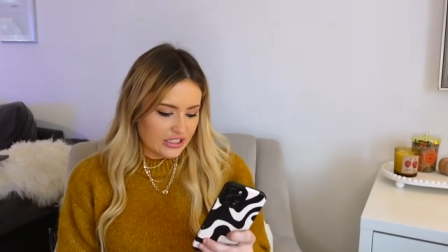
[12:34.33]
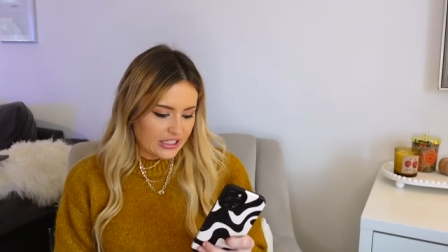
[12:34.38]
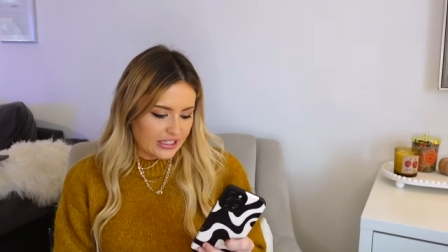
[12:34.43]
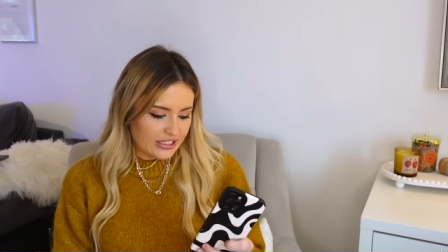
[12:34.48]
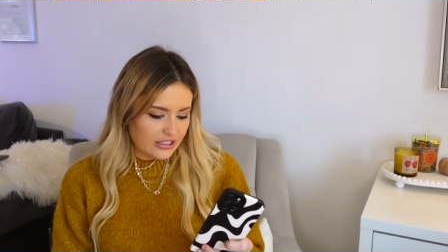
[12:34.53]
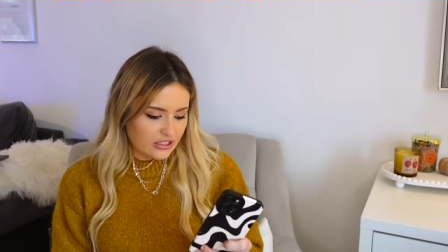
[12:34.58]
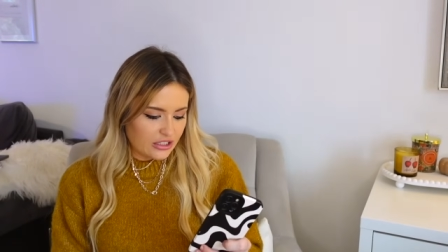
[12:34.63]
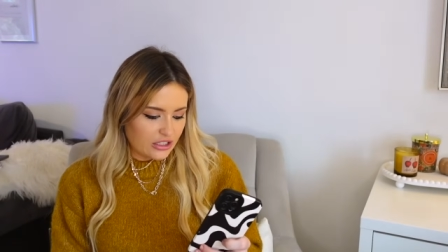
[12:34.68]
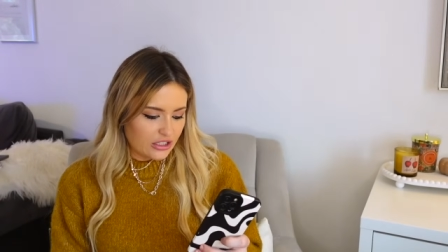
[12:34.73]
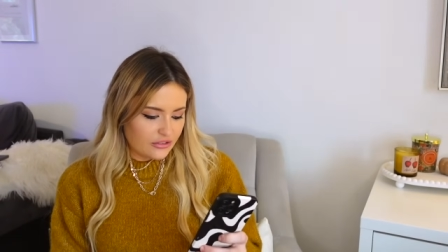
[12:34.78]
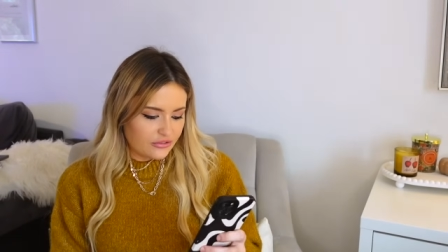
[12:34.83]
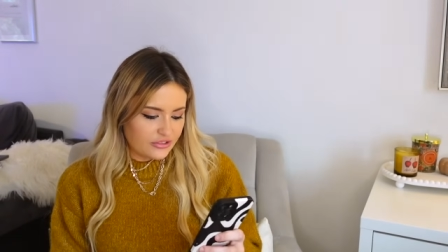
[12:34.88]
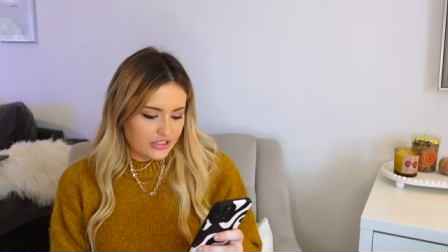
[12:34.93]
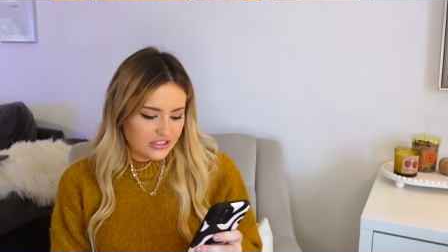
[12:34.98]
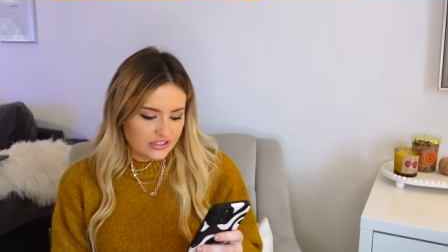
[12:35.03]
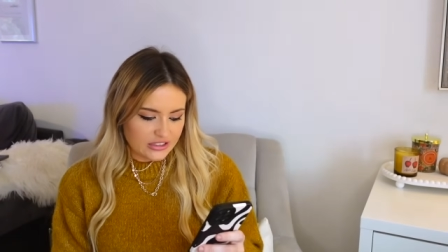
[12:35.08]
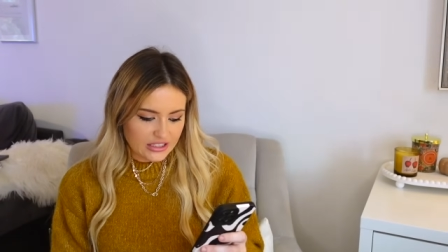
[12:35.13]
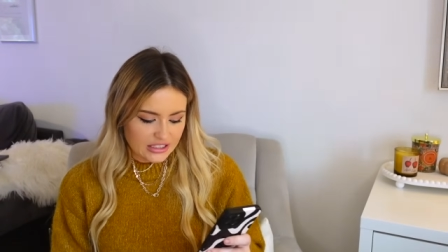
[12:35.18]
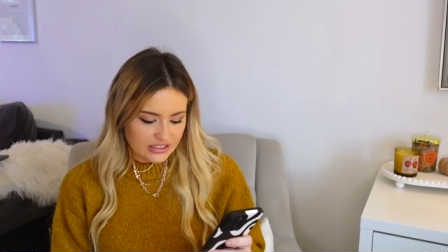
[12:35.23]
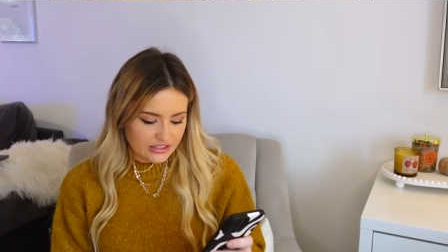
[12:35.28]
like, a lot of
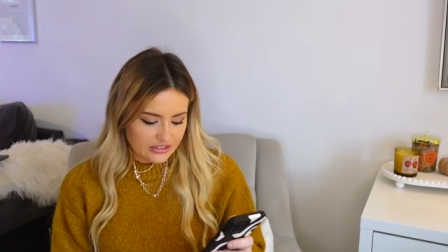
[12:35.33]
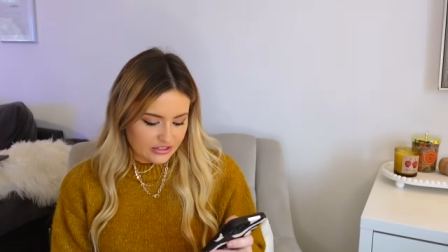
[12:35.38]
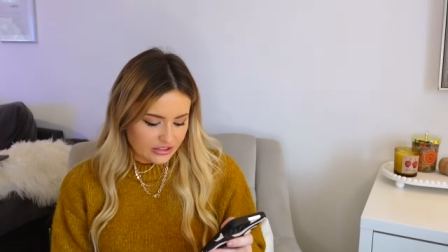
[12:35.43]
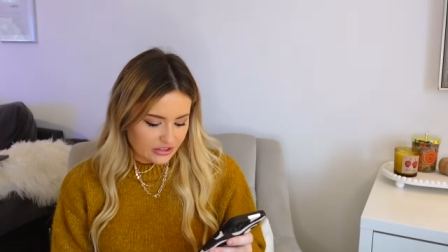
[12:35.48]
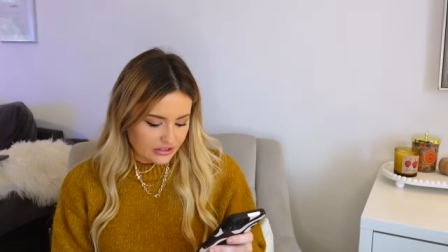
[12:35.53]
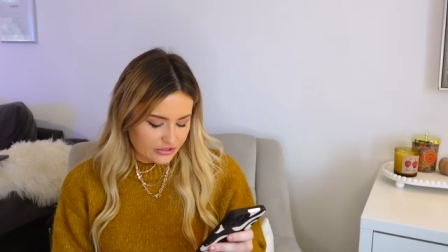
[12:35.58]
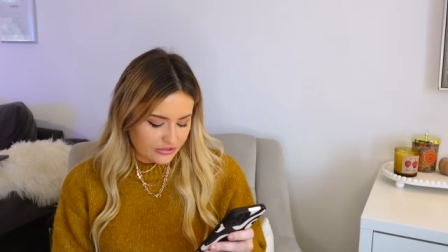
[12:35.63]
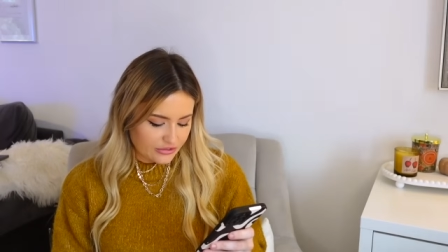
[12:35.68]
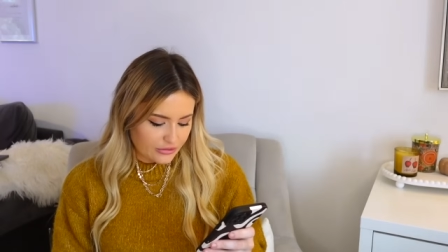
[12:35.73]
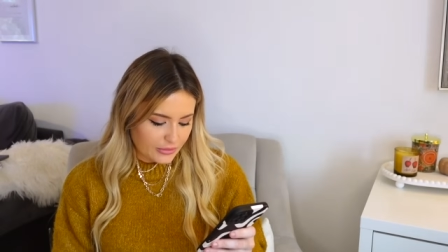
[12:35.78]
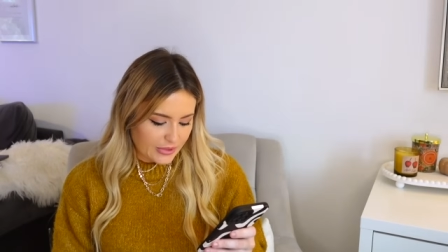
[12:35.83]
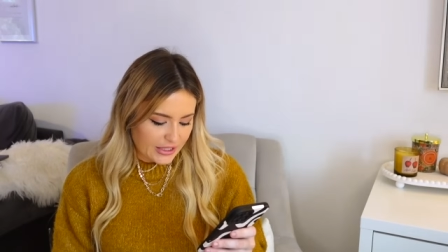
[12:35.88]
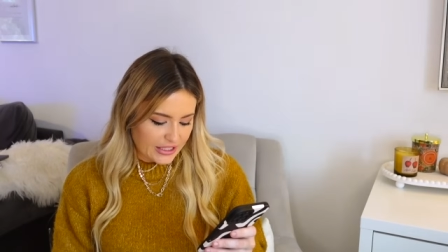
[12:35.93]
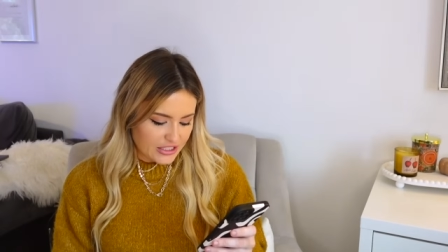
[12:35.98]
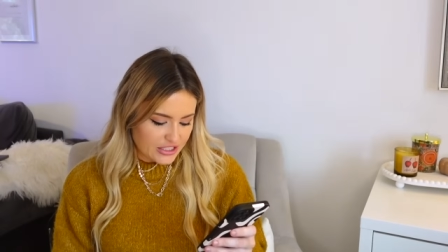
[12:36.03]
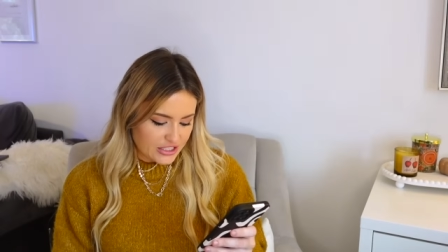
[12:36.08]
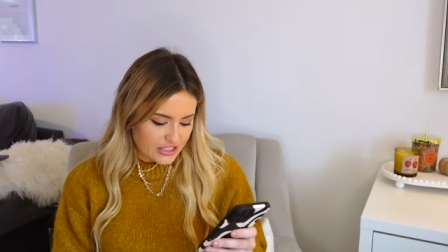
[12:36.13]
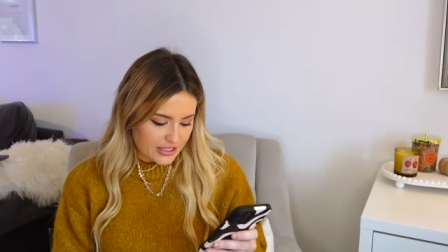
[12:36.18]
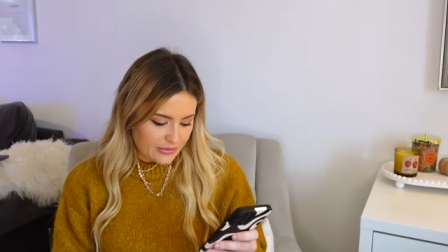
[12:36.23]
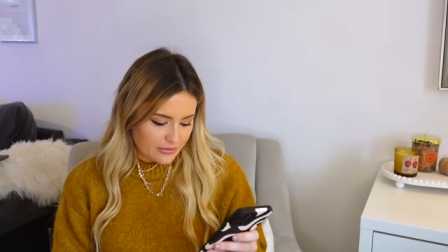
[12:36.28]
these kind of socks from
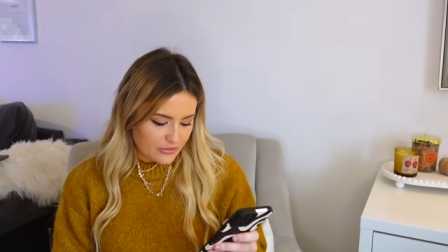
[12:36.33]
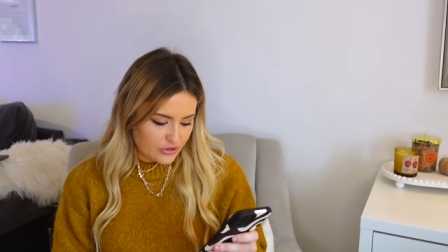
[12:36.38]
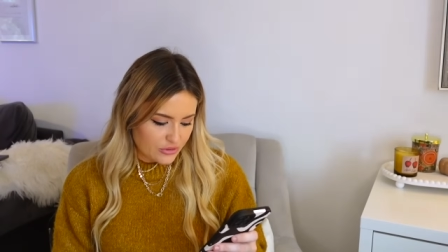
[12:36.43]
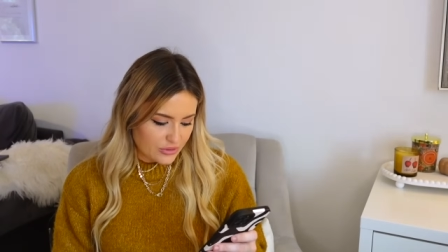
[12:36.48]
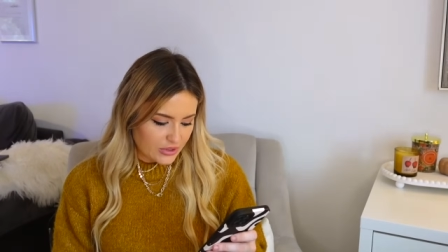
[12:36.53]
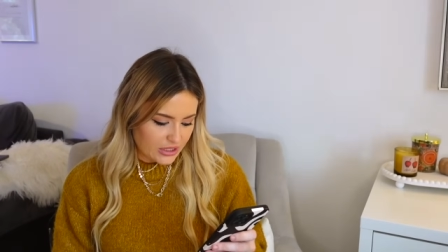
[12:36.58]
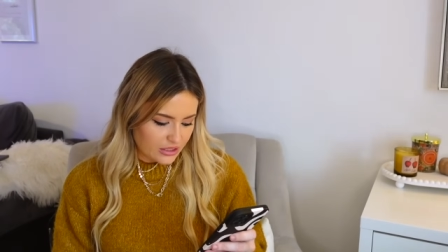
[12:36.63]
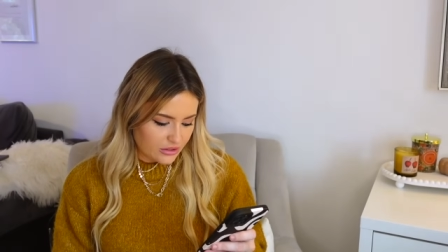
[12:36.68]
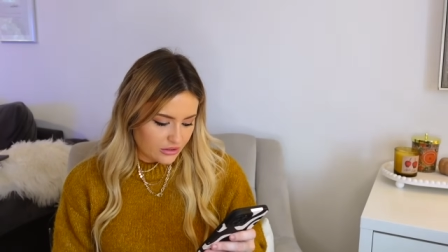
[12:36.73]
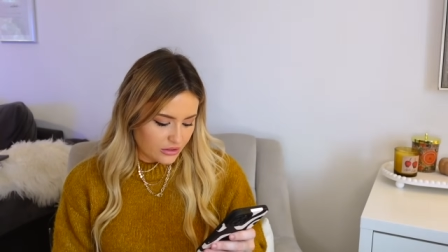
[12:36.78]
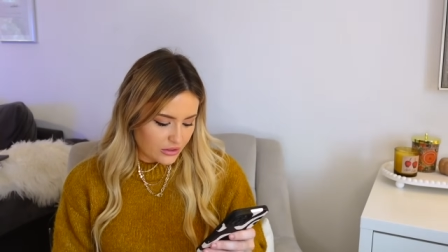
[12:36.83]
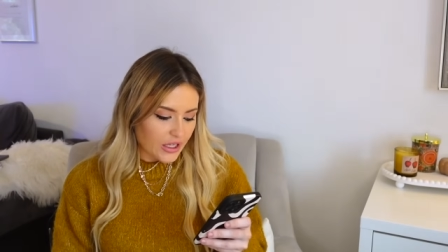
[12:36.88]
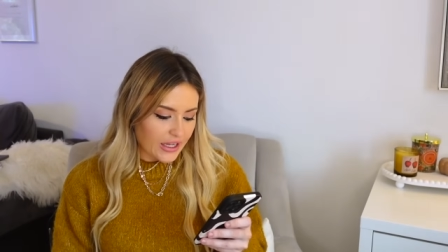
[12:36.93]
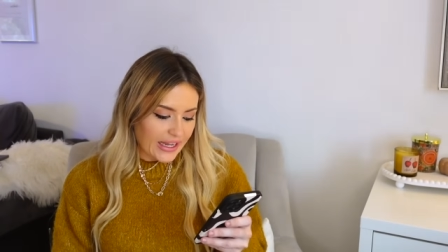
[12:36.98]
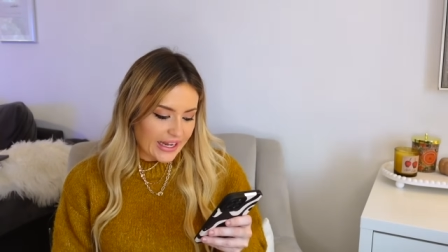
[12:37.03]
H&M as well.